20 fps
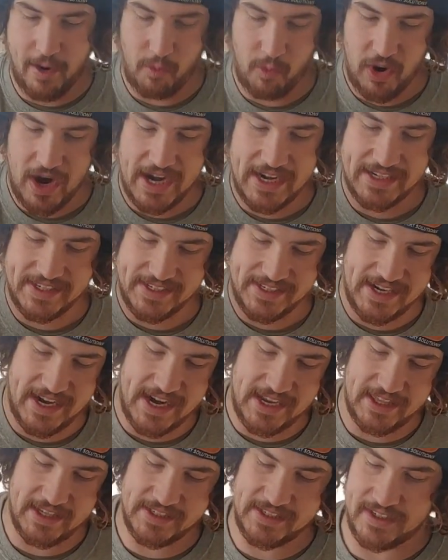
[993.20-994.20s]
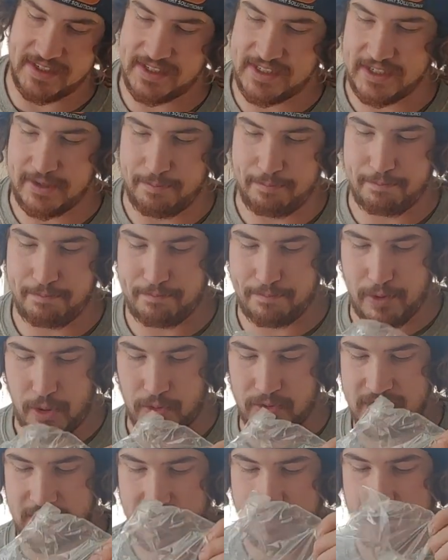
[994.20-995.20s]
I want to say this is
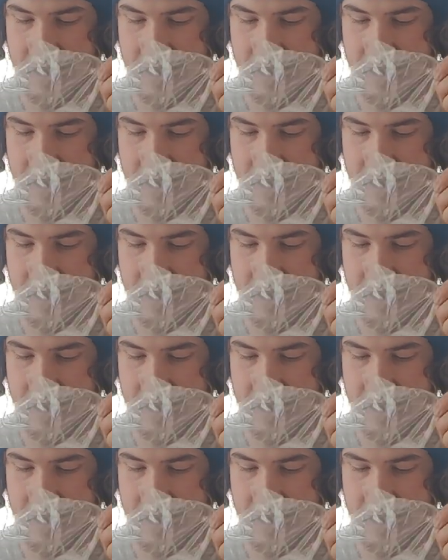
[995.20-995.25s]
supposed